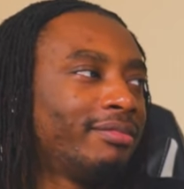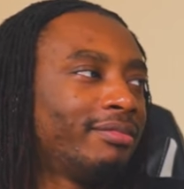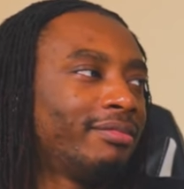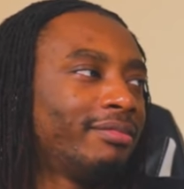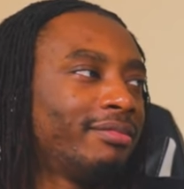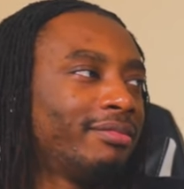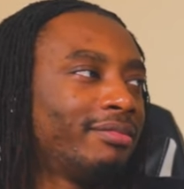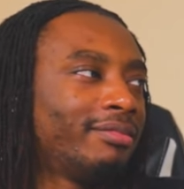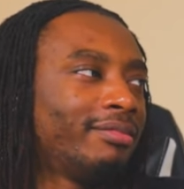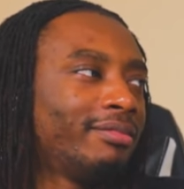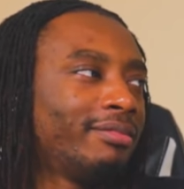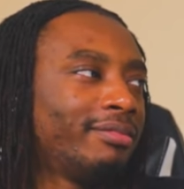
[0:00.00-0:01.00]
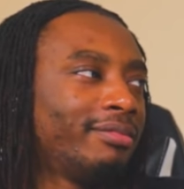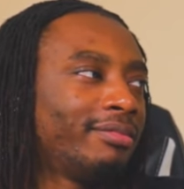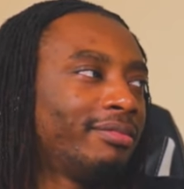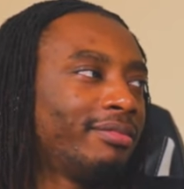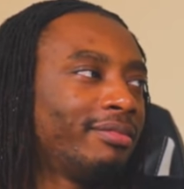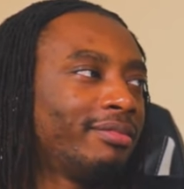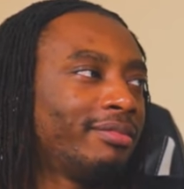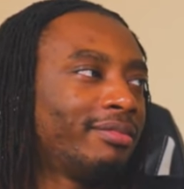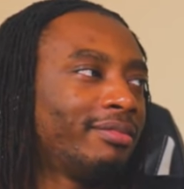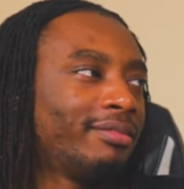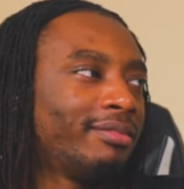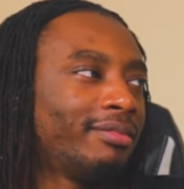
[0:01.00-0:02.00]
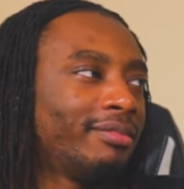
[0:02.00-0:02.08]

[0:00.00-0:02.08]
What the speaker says: This person isn't speaking.